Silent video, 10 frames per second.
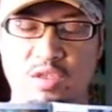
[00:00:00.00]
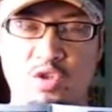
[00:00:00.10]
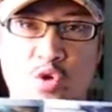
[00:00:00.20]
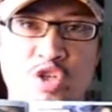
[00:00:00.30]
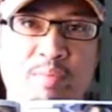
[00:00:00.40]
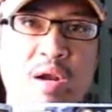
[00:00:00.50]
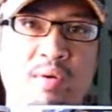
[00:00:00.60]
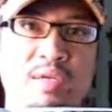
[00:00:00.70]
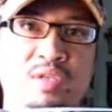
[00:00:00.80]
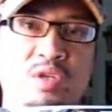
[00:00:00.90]
George
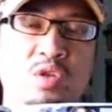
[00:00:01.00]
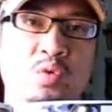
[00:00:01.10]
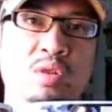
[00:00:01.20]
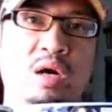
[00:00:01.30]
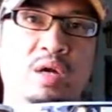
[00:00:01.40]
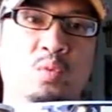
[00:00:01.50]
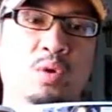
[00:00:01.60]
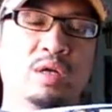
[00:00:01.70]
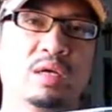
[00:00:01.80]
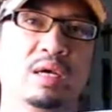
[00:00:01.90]
Perez do the
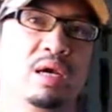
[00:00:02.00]
artwork,